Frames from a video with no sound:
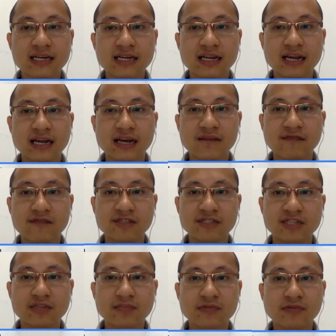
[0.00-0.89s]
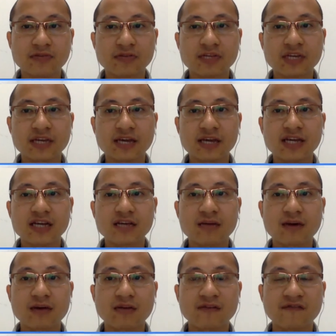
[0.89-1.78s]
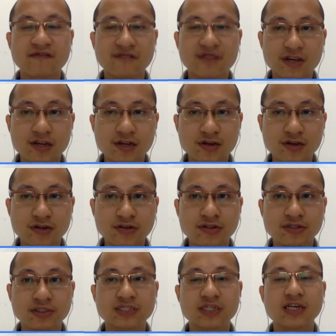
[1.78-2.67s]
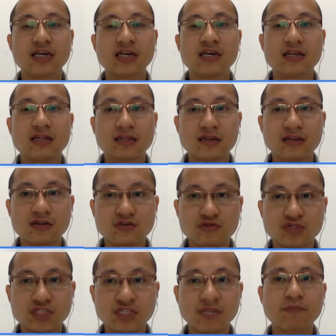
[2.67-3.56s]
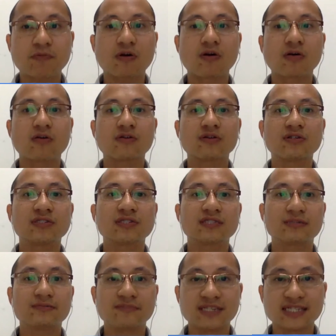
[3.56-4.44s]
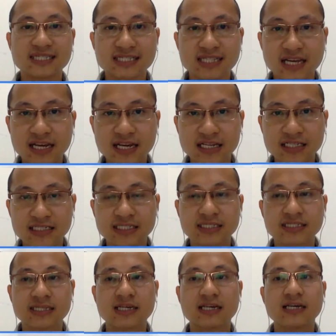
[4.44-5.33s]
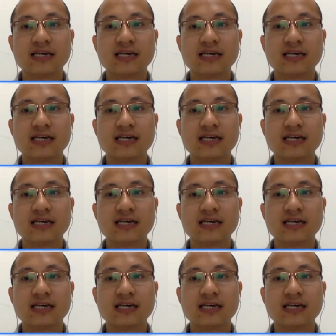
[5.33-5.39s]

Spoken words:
Like for example, thinking about the failures, the losing points, the mistakes,